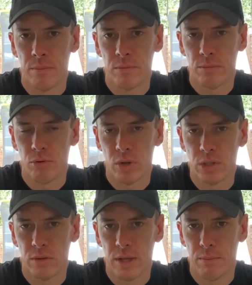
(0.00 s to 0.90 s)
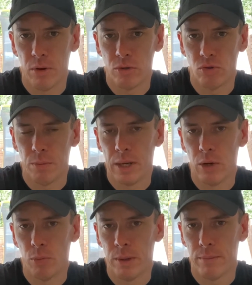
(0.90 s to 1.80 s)
The price of them might drop a
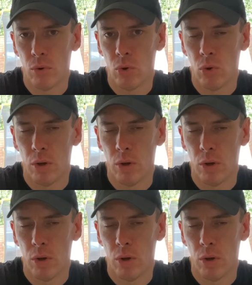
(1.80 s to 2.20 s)
little bit more.